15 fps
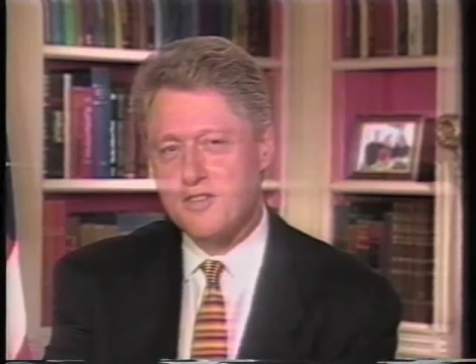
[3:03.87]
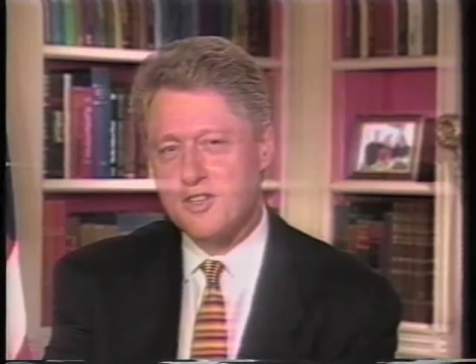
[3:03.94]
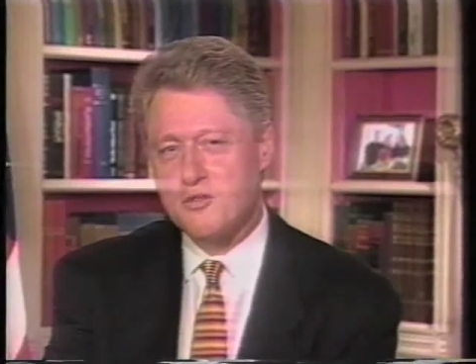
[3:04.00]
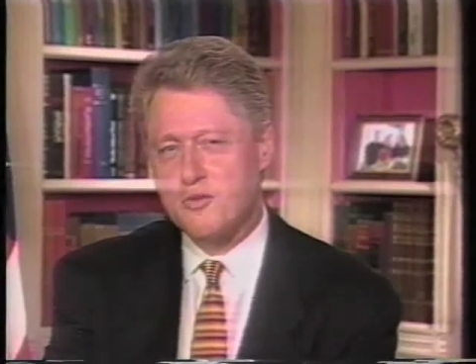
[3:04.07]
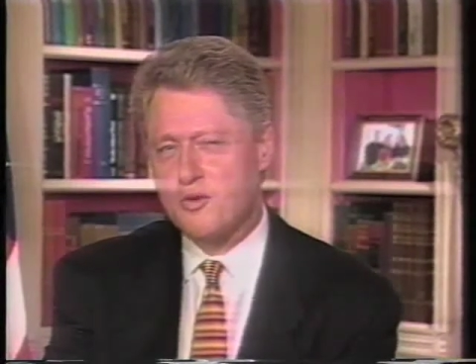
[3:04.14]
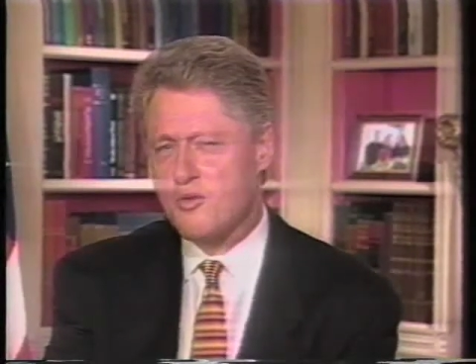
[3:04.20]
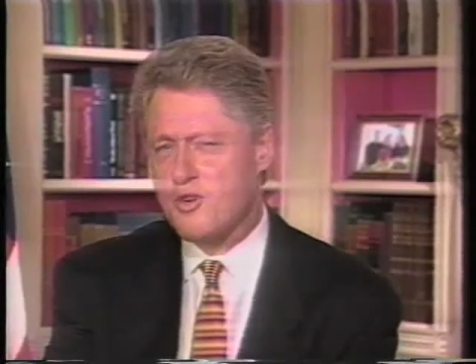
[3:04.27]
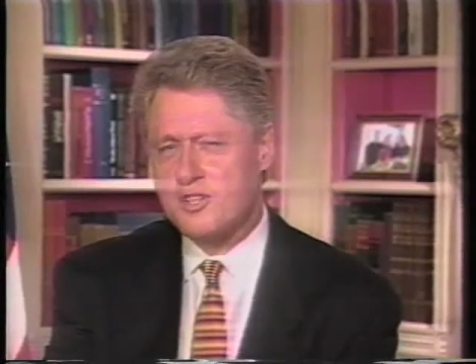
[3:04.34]
in
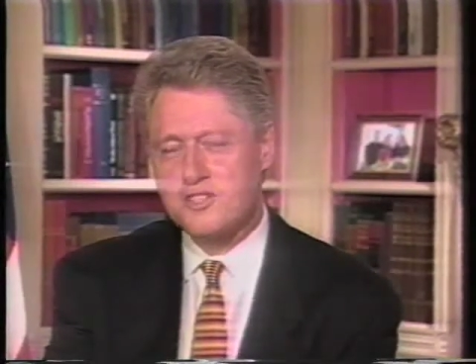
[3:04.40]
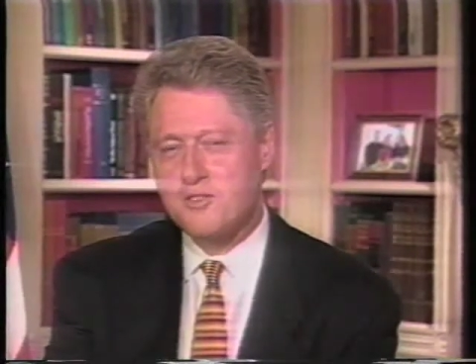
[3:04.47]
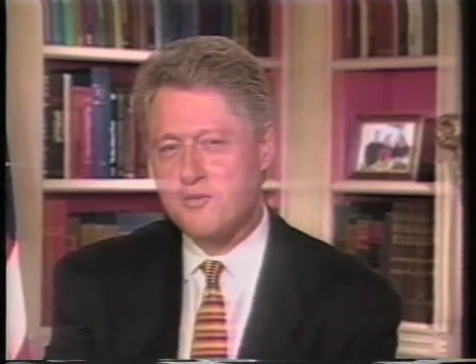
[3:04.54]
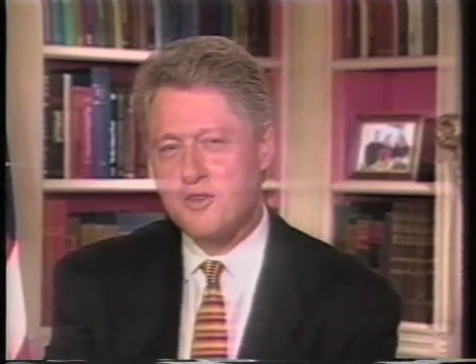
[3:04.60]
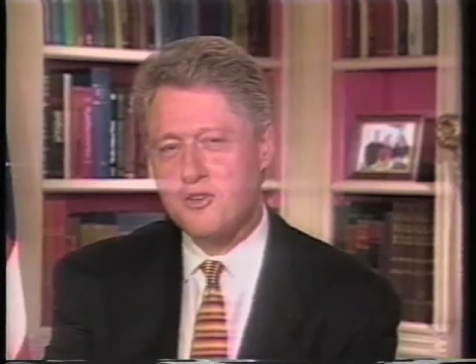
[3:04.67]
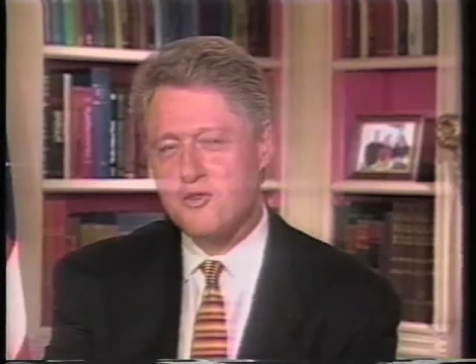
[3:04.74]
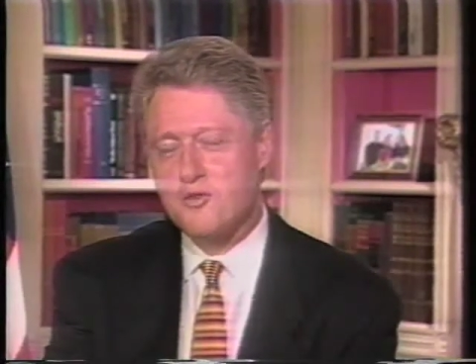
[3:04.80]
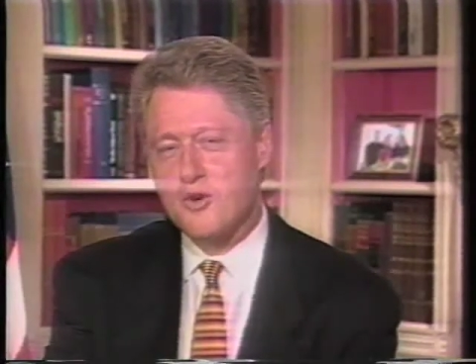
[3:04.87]
them and wants them
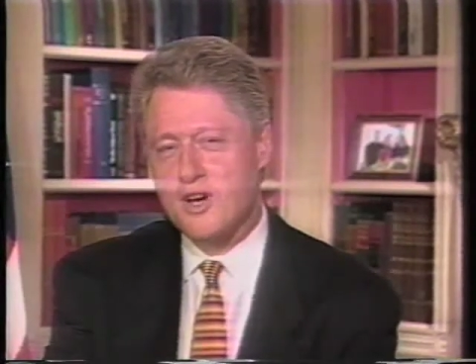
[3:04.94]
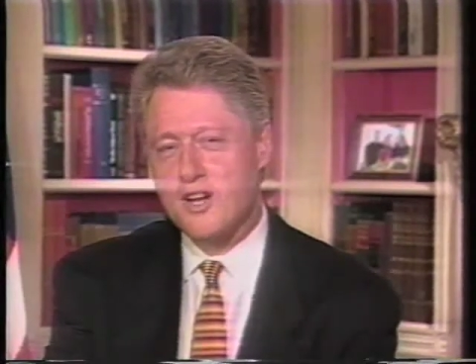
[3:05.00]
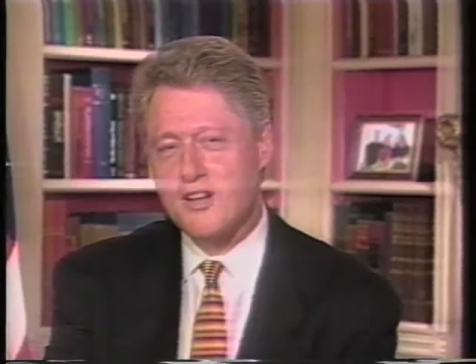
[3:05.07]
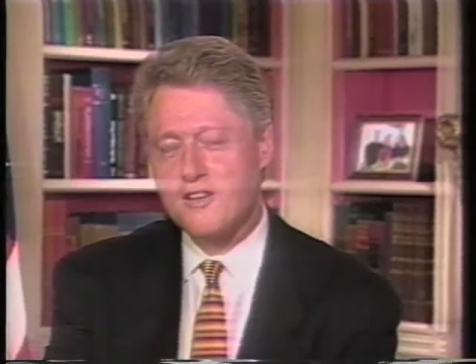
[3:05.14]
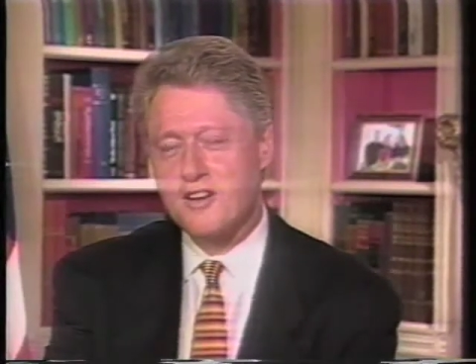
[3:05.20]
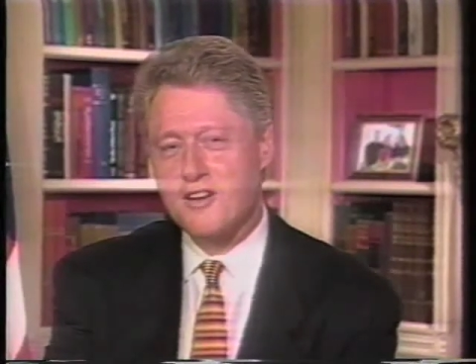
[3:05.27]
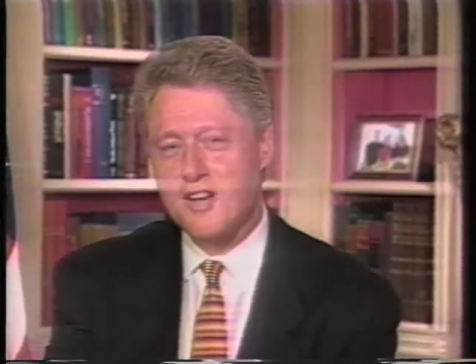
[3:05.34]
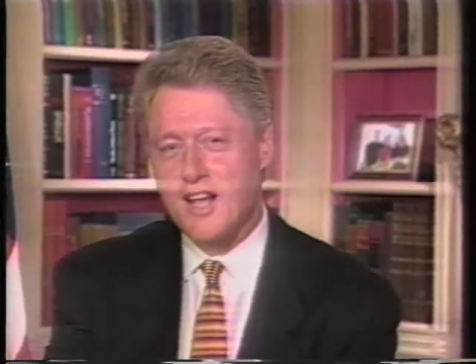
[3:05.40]
to do well
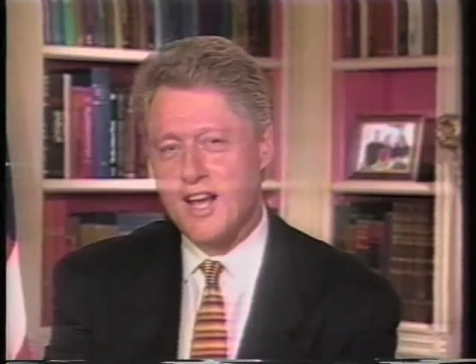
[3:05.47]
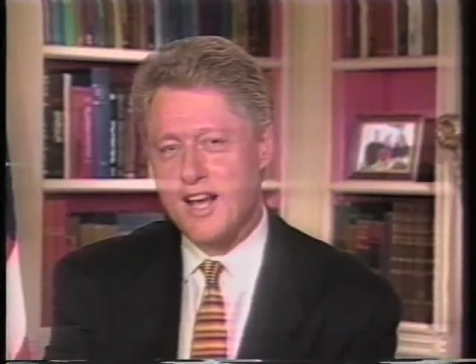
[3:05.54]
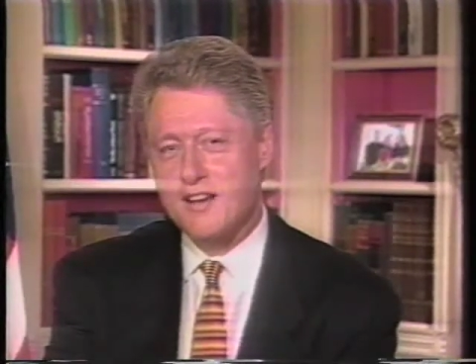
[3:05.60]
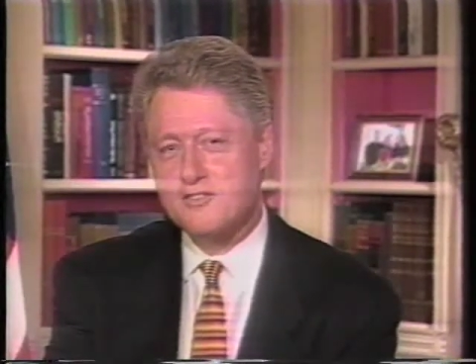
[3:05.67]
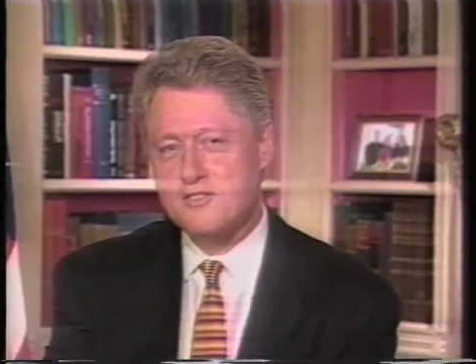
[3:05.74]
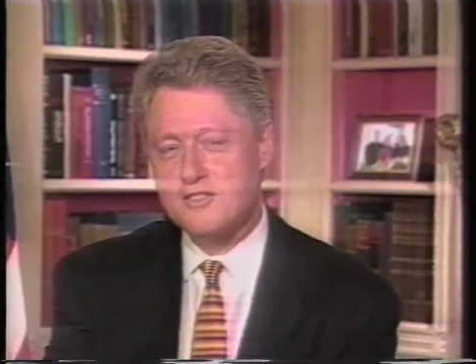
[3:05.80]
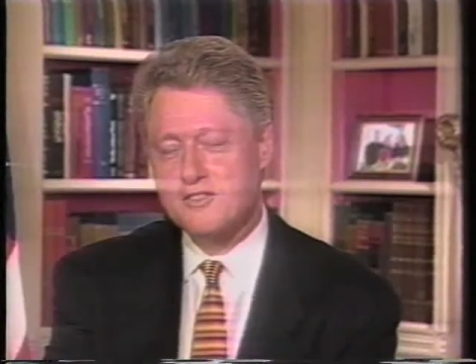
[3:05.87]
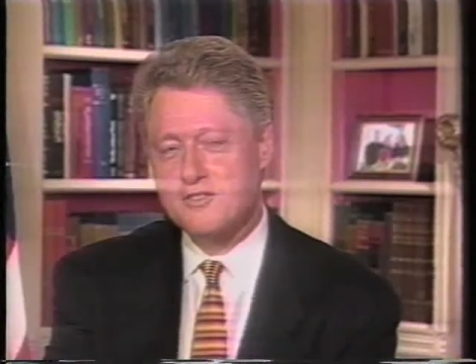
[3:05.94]
in their
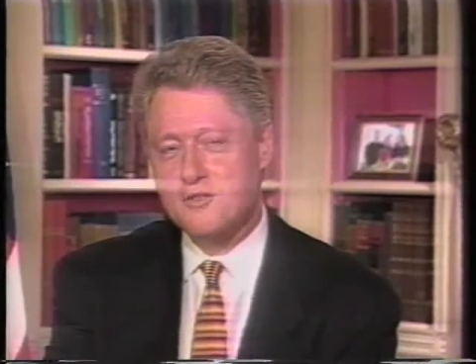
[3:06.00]
lives,